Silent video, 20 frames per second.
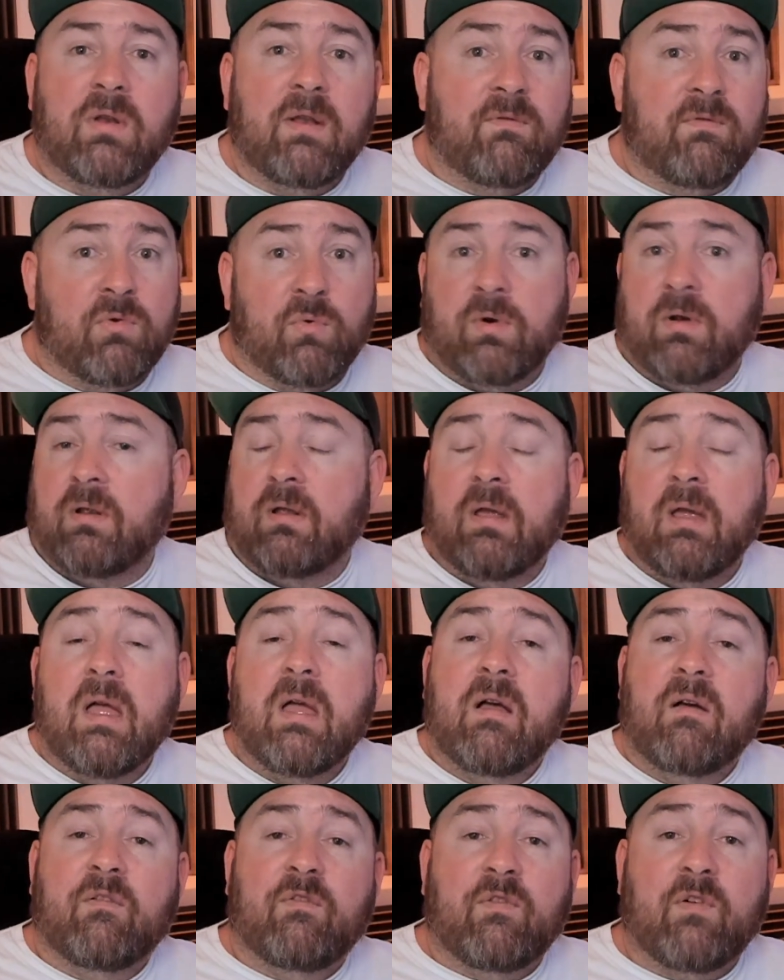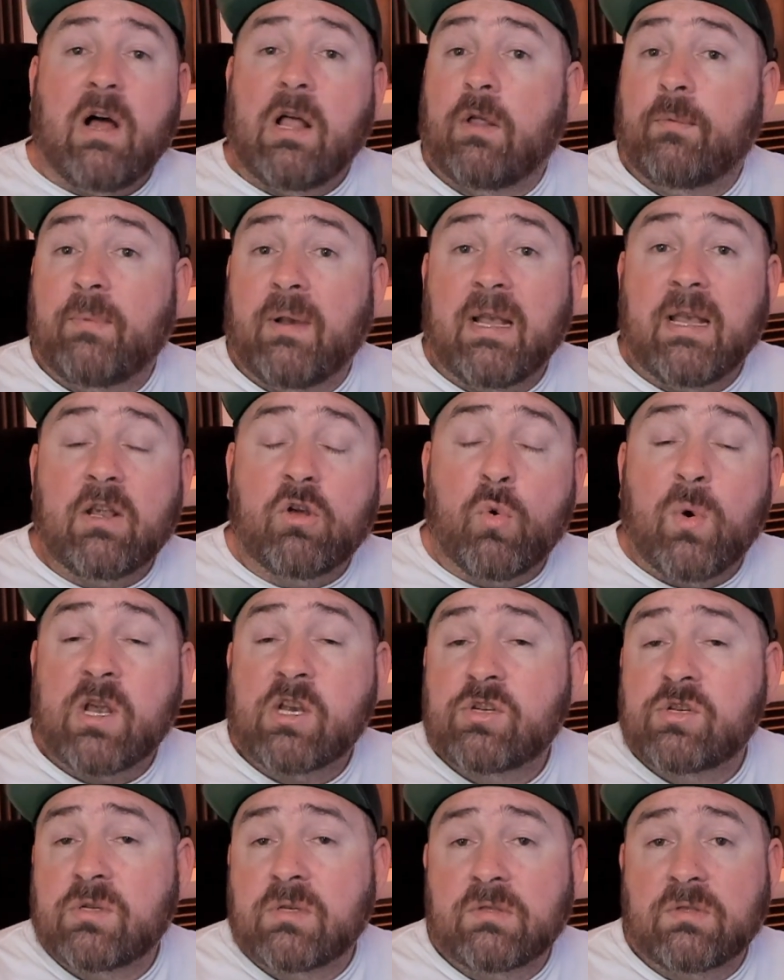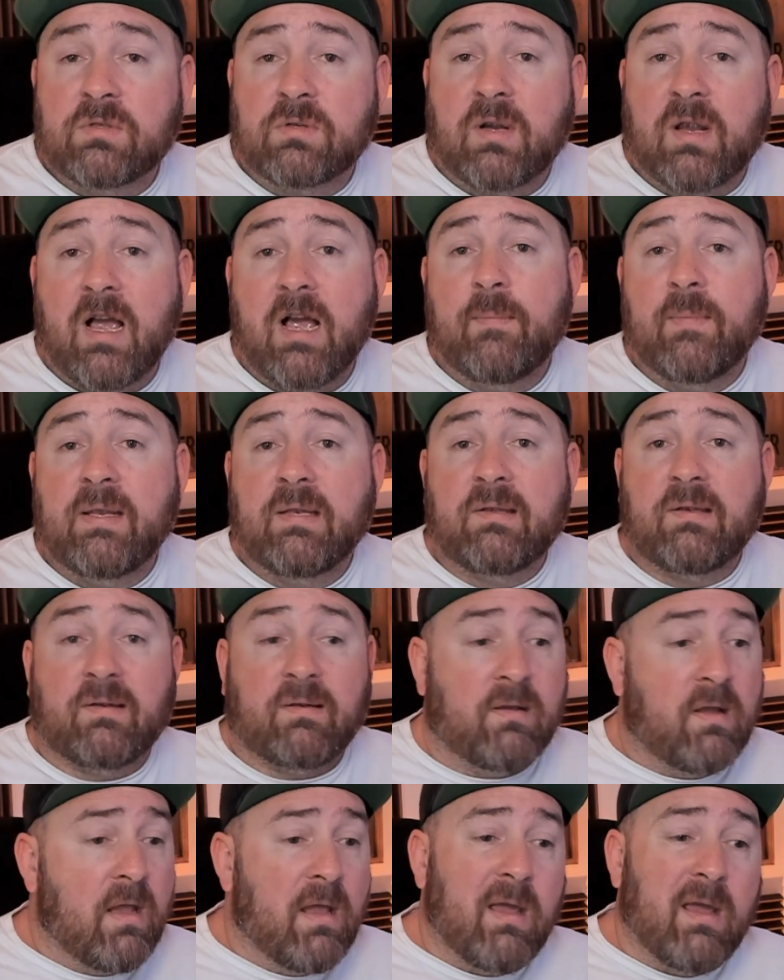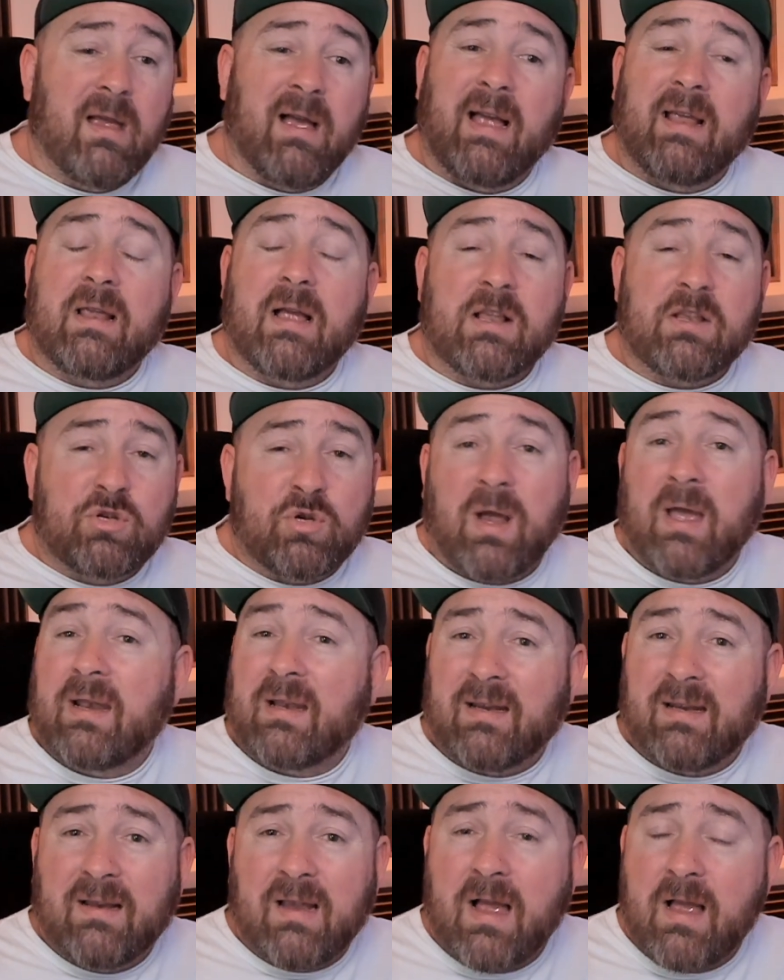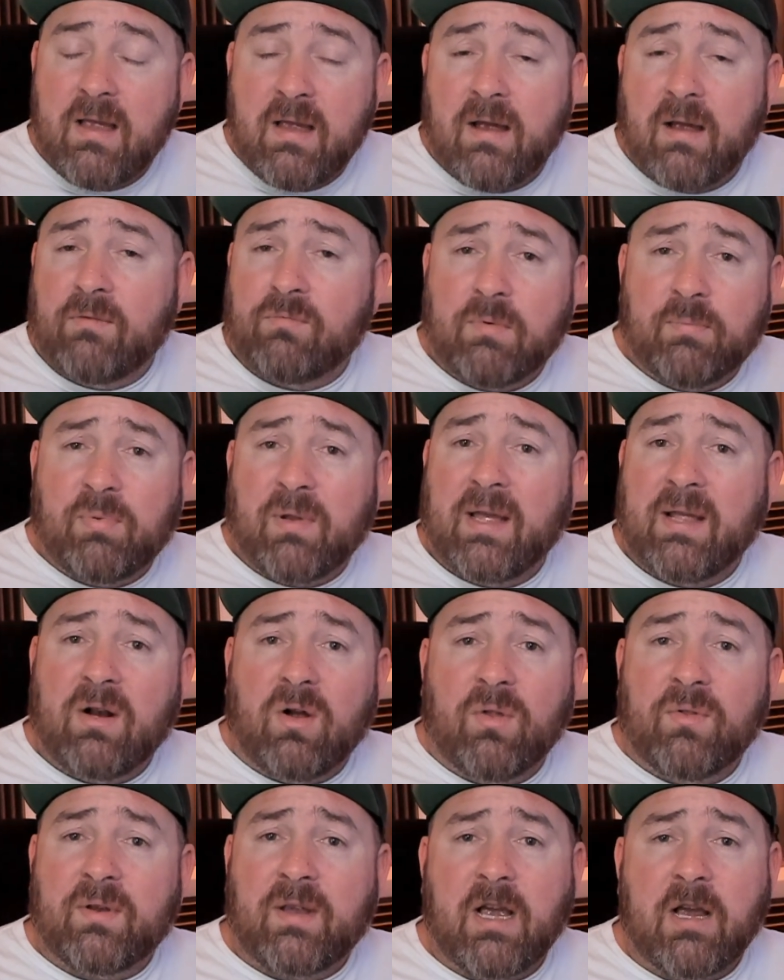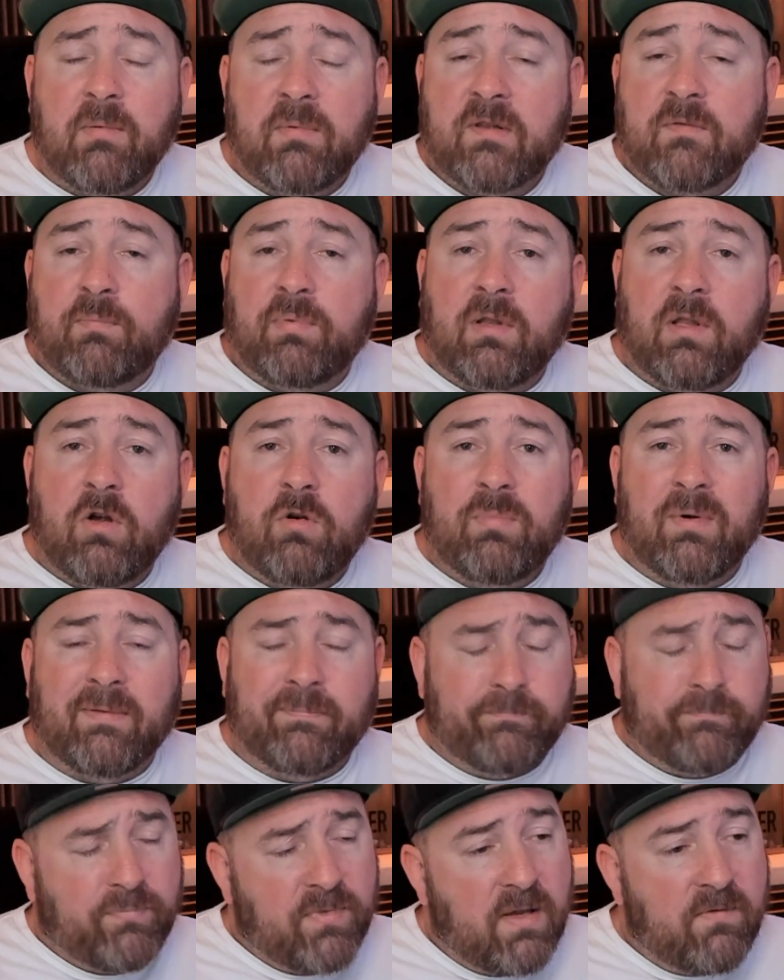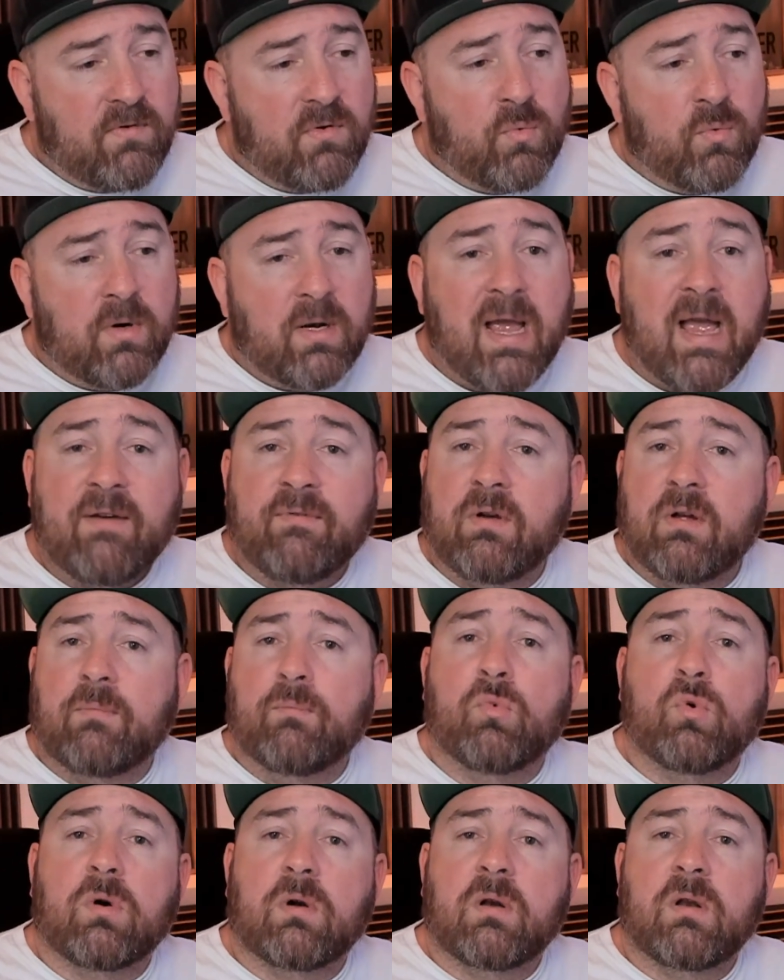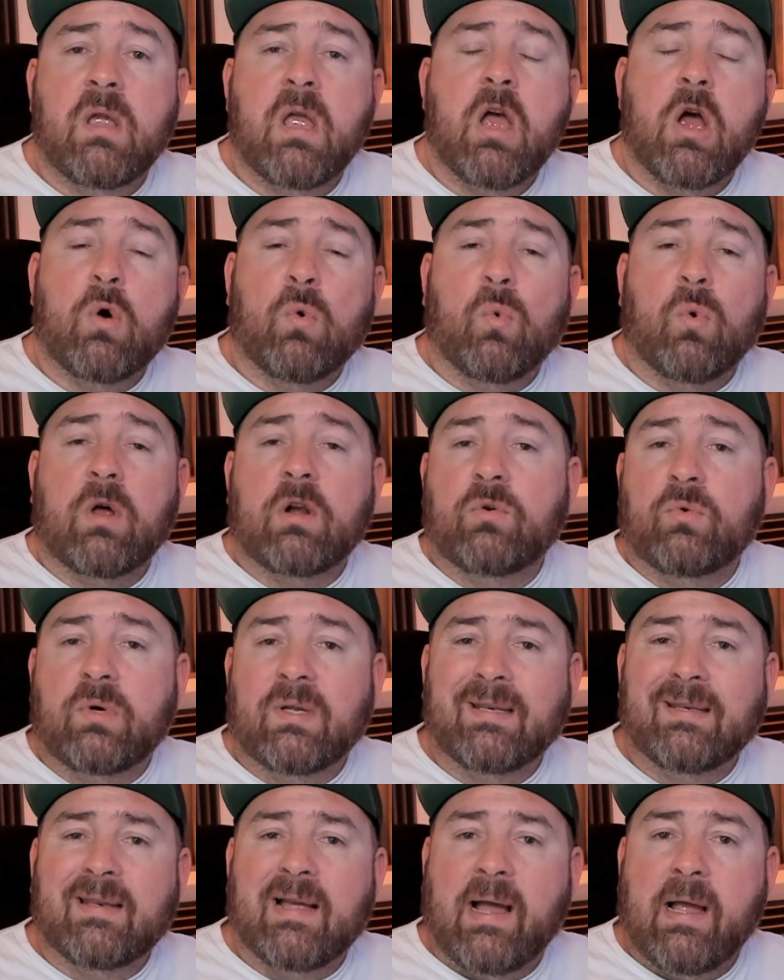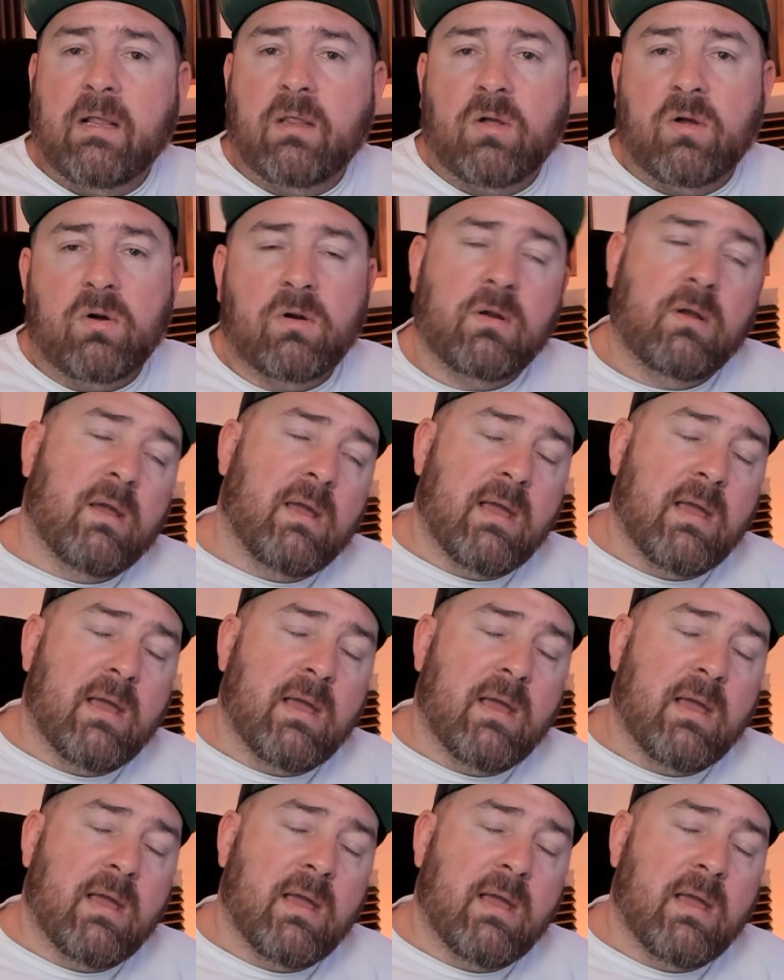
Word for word: If you want to follow up any questions or comments, I, I try to uh, reply to all the comments below, but if you want to have a more one-on-one dialogue,